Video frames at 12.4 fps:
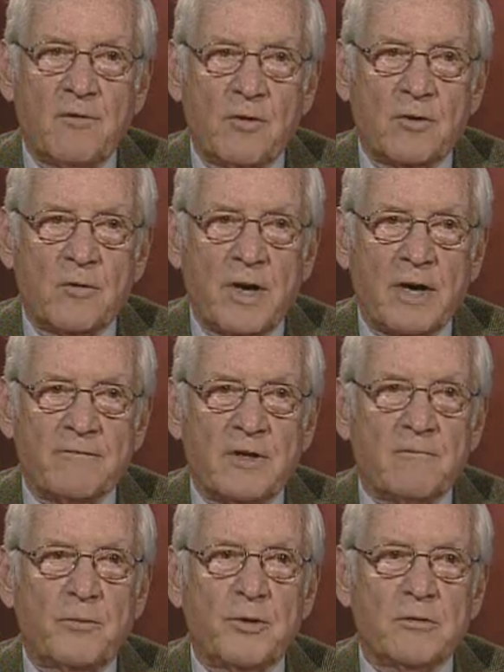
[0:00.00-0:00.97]
photographed,
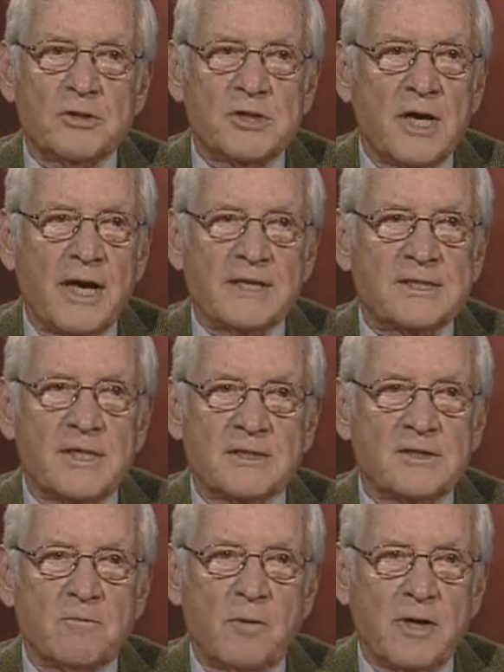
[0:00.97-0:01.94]
and pure science
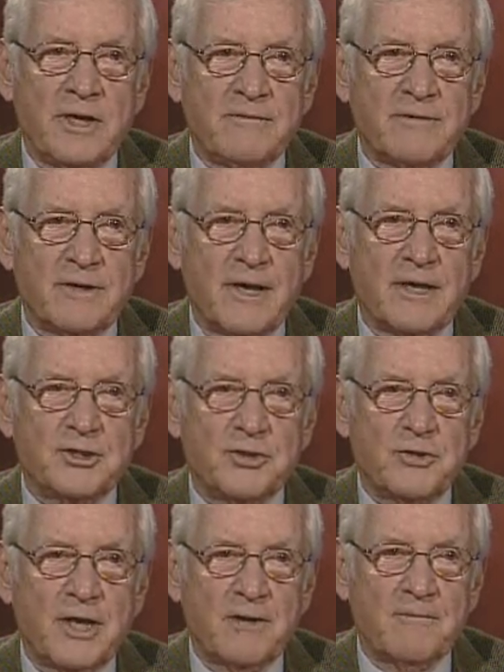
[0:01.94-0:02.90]
doesn't believe it that's unless you
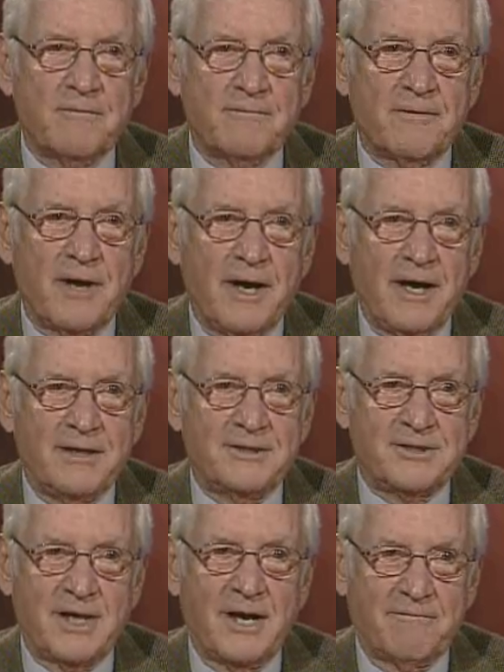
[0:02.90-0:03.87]
get a, a,
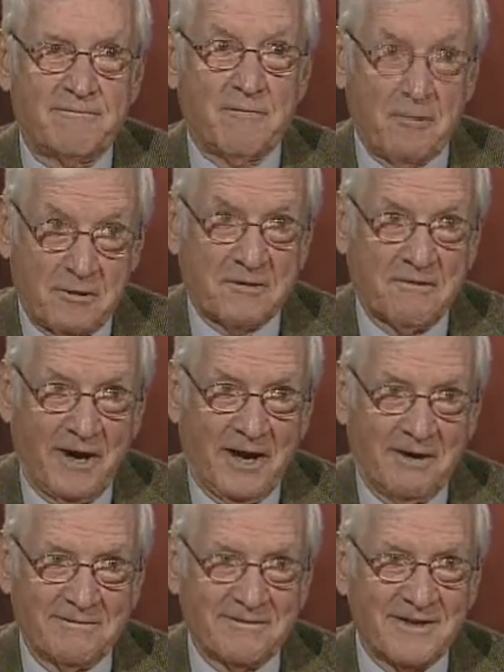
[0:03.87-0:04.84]
a, a photograph.
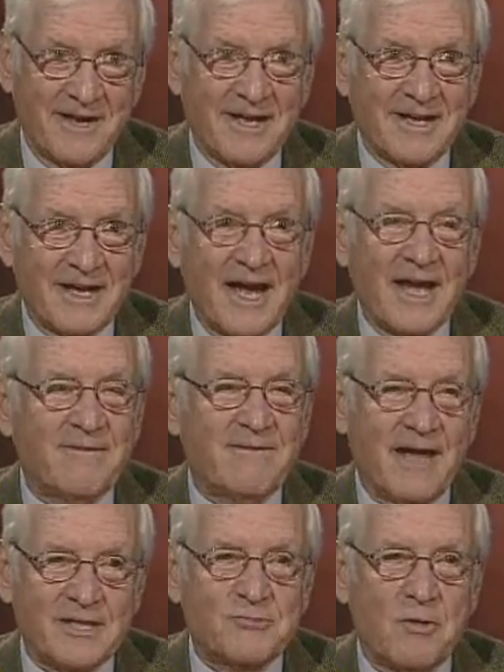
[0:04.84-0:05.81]
That's right. That's and right.
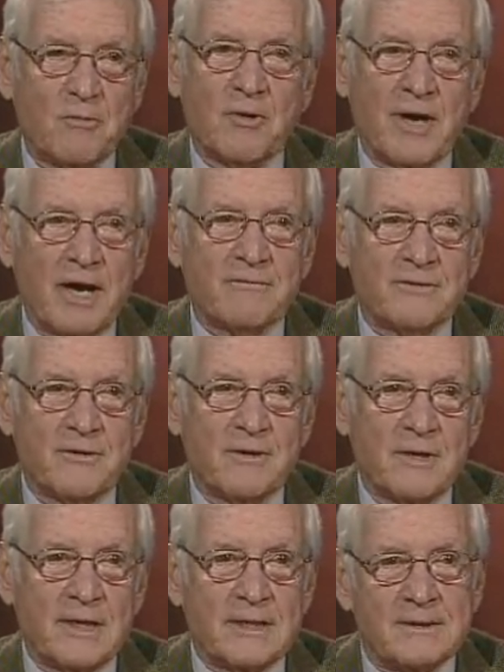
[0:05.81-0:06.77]
that's what we're after.
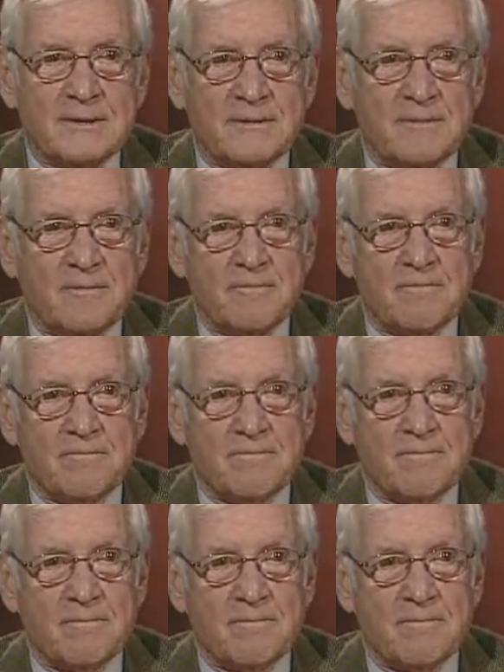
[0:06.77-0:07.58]
And, and, and you know, the